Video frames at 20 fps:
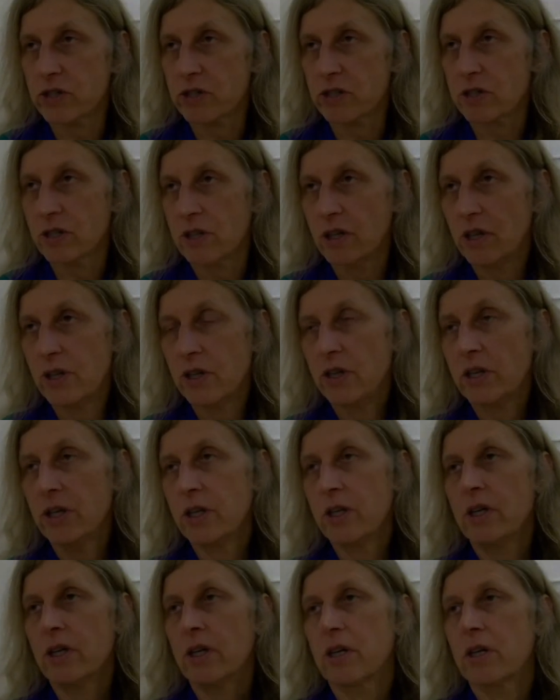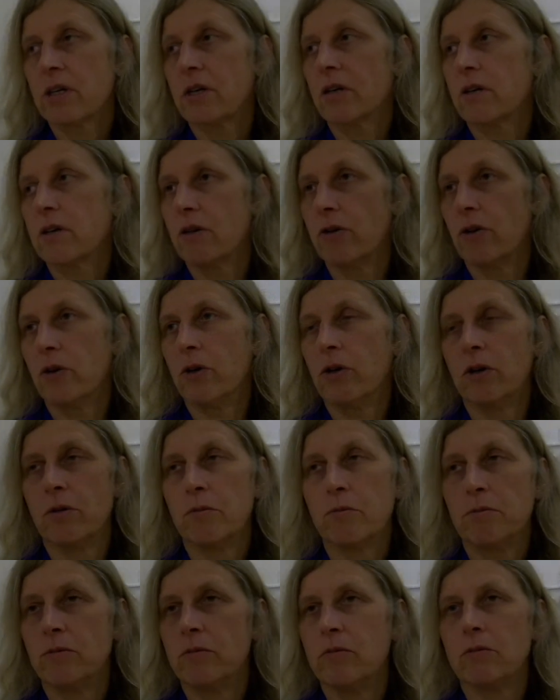We want to try to break out
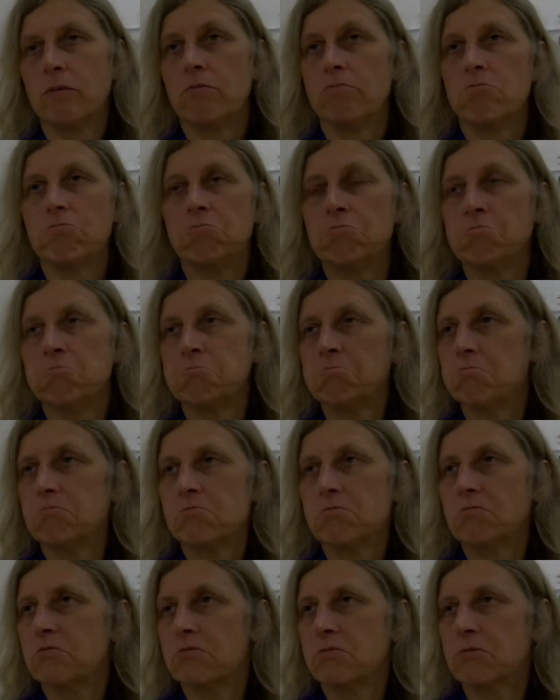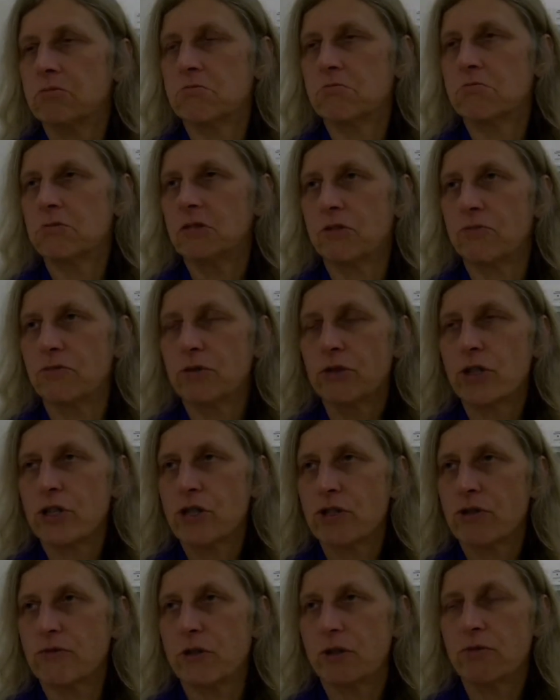of this undergrowth with
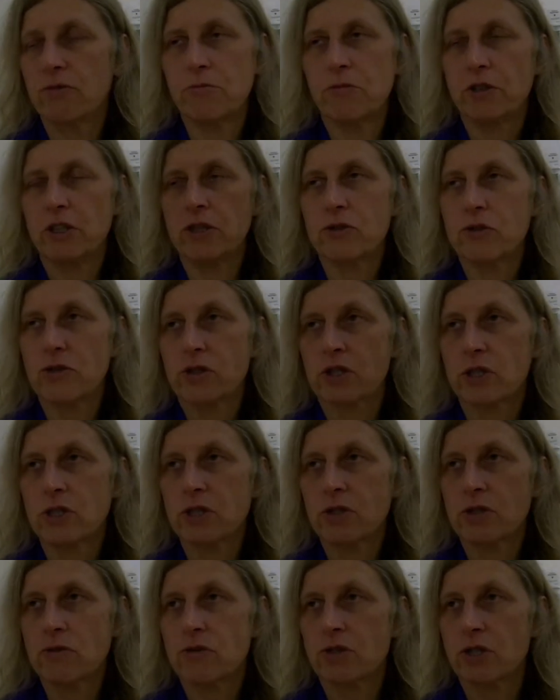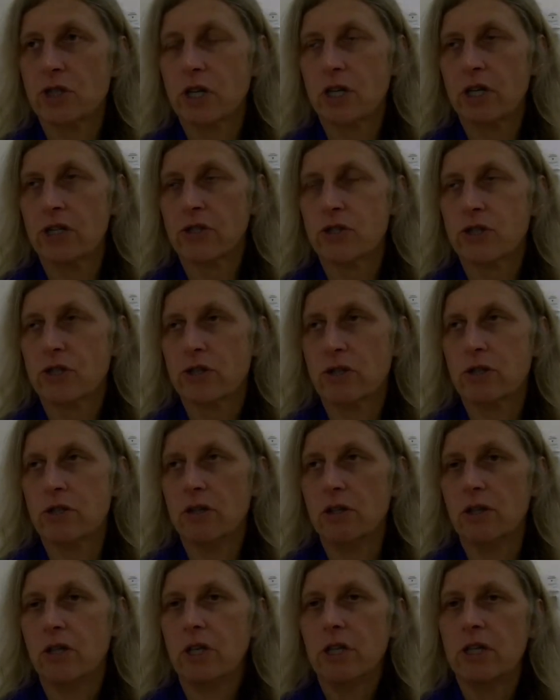a really gigantic network of
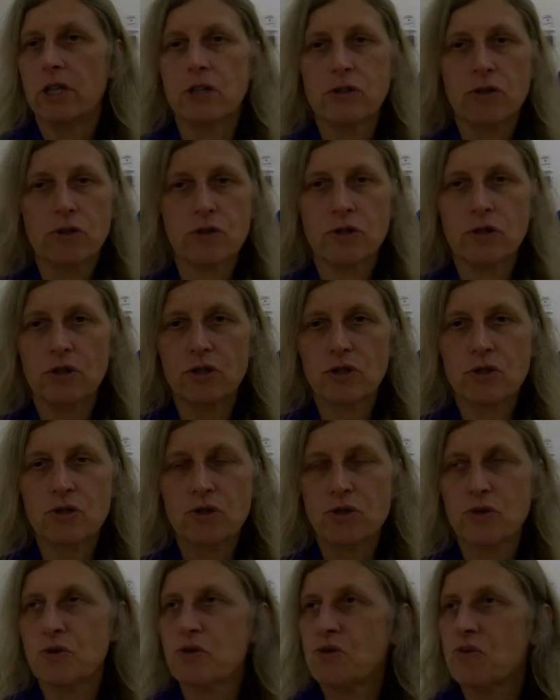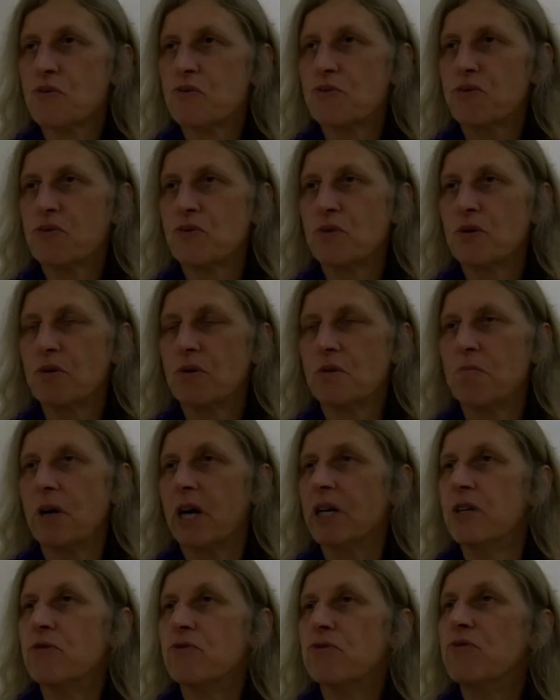garbage-like thoughts,
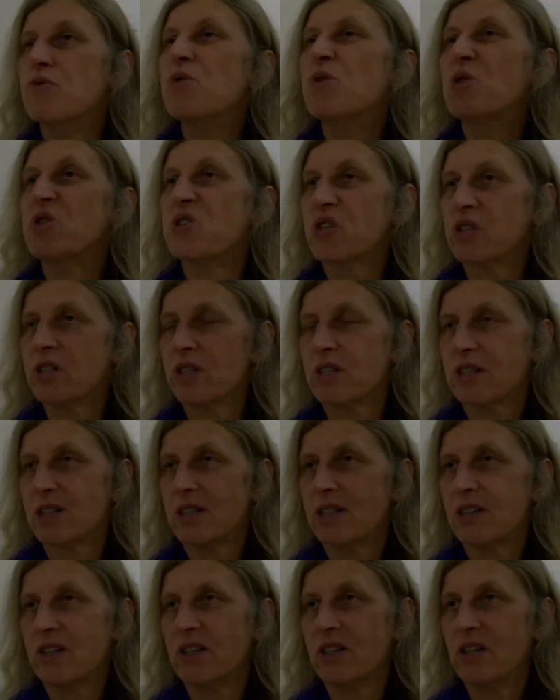to break through